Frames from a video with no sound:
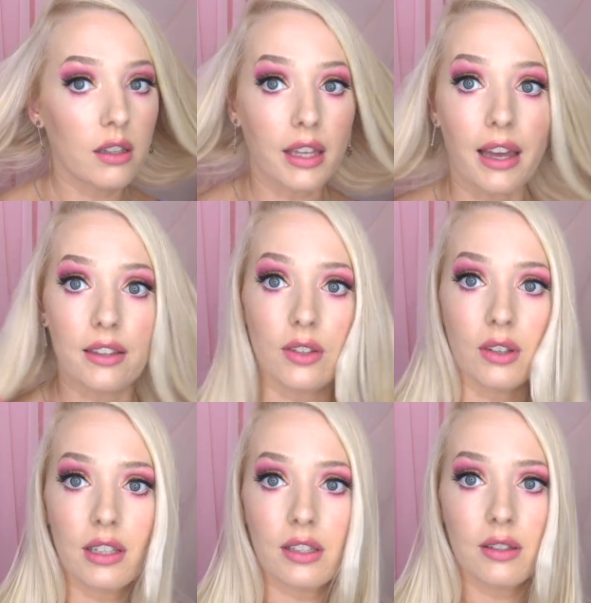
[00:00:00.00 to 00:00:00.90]
Yeah,
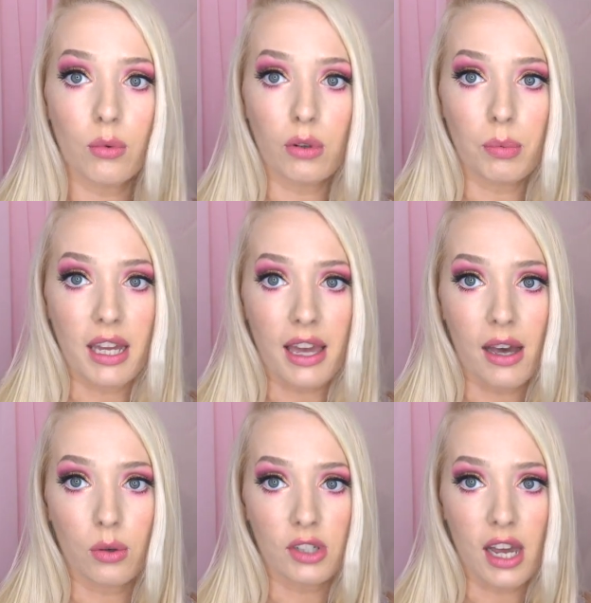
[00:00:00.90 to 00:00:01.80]
so this will be
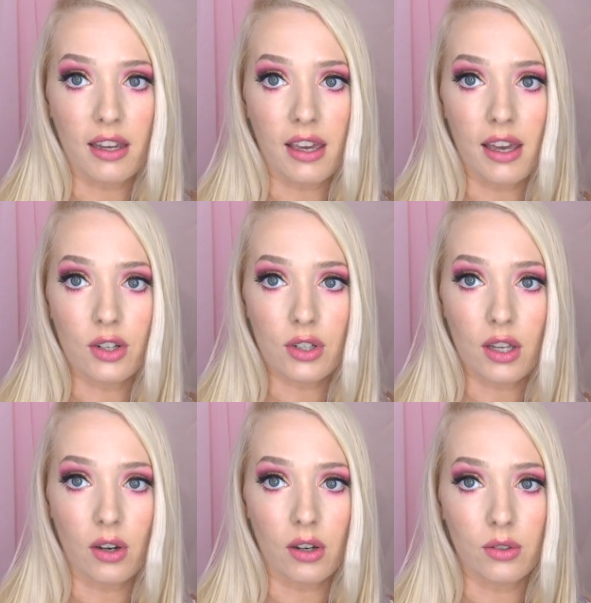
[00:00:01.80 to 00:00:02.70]
how dark it
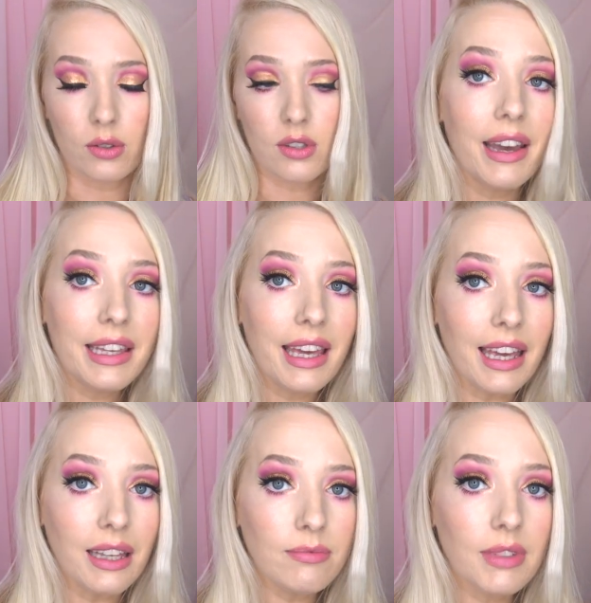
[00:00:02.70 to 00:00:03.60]
actually goes. High
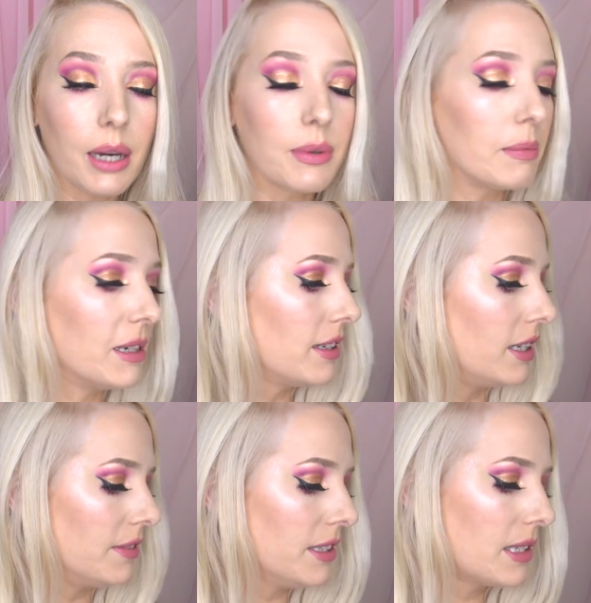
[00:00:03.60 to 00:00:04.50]
key, I was a bit
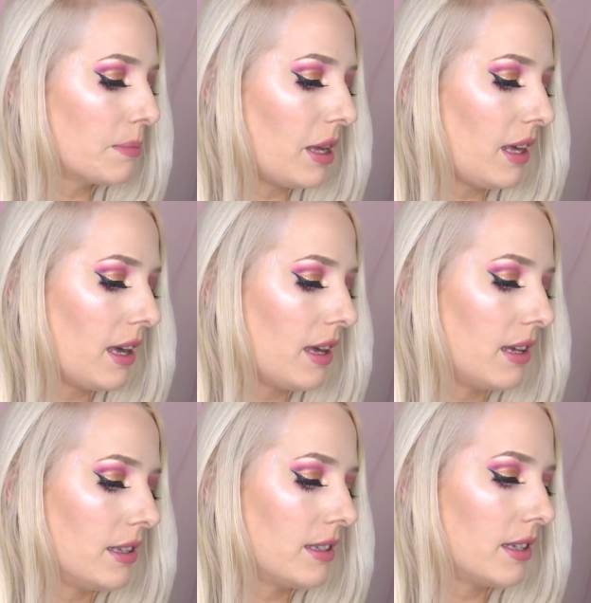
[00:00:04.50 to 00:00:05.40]
nervous
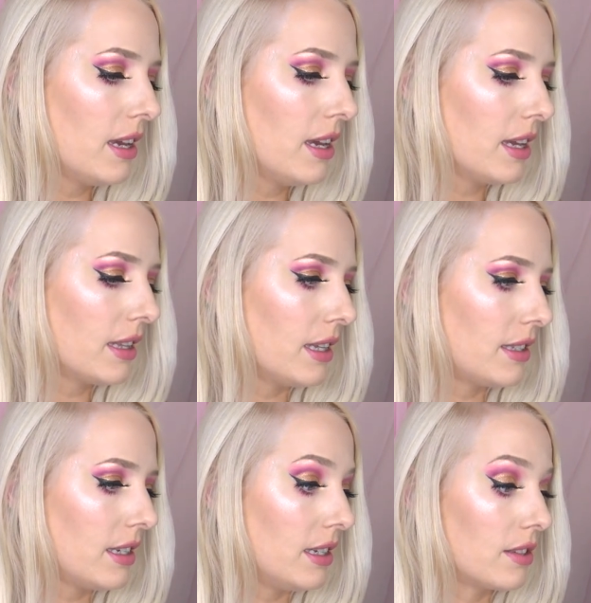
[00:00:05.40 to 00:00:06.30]
because
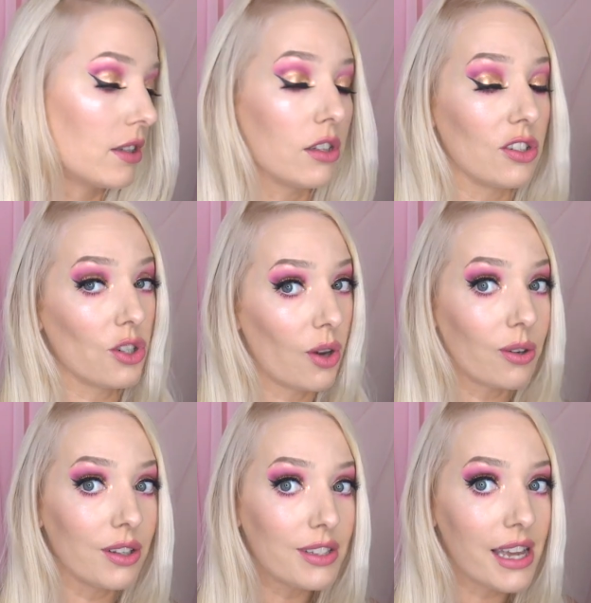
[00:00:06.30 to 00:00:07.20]
this is the
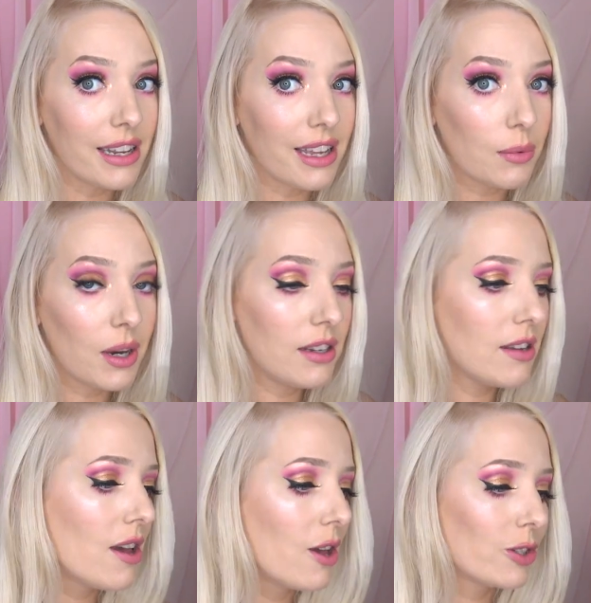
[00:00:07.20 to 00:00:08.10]
chocolate tanning
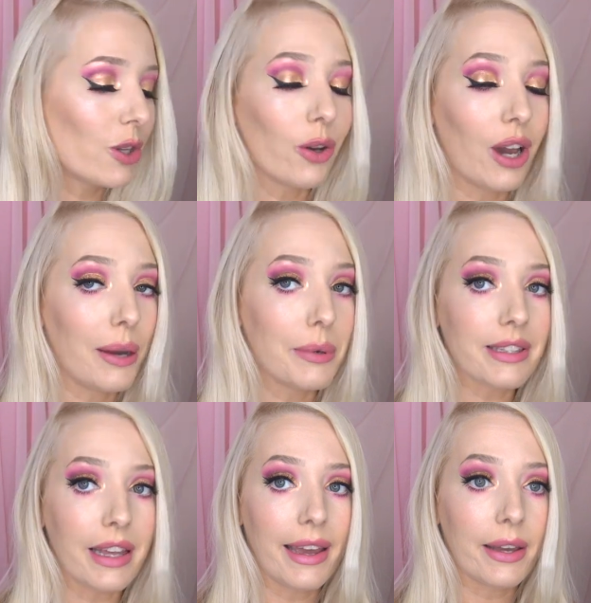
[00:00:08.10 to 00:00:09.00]
one. So I
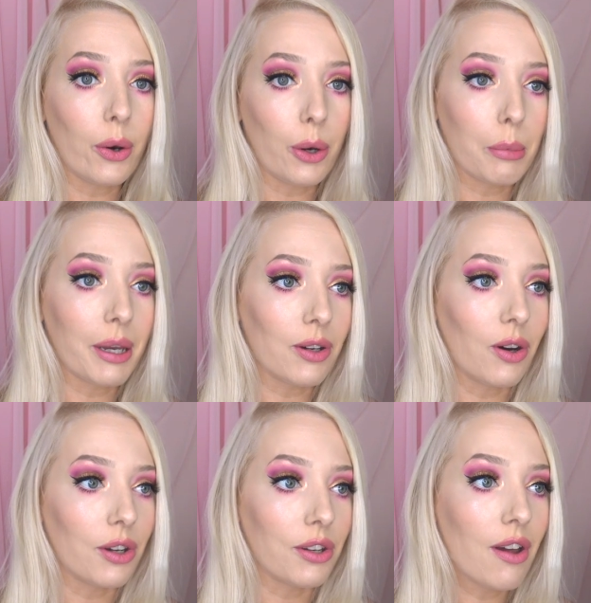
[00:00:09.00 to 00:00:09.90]
was like, oh my
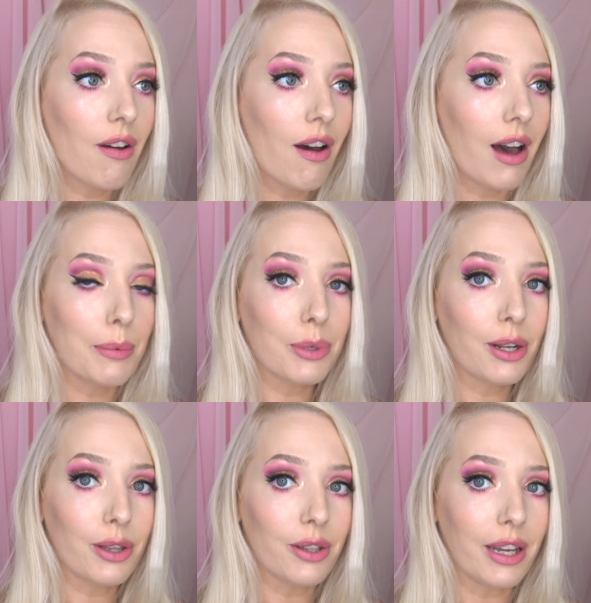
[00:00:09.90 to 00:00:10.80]
god, I'm
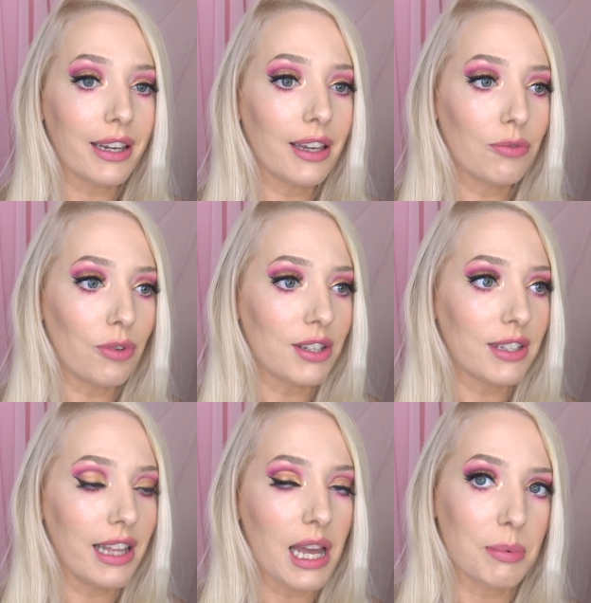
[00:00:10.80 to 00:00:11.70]
gonna look like
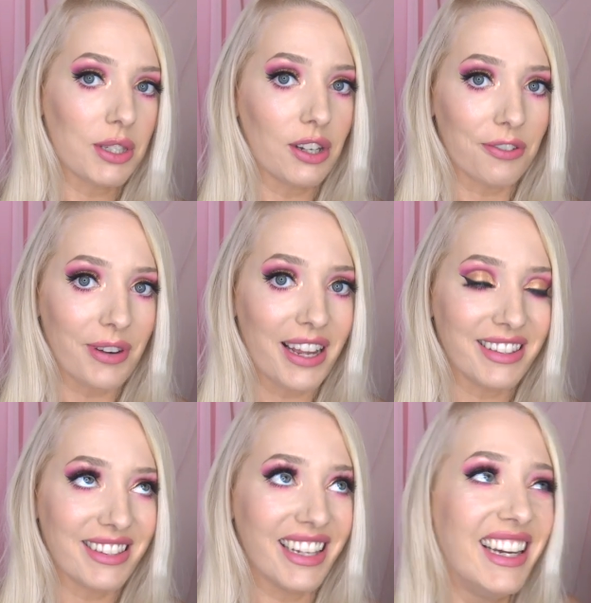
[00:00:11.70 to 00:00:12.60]
Ross in an episode of
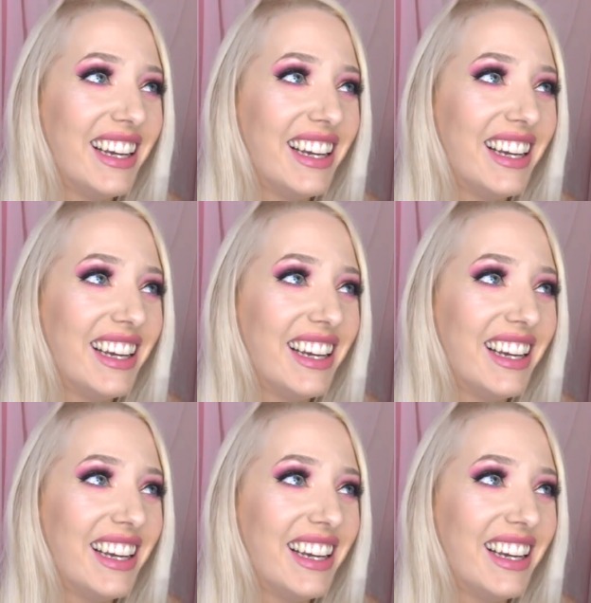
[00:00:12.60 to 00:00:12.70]
Friends.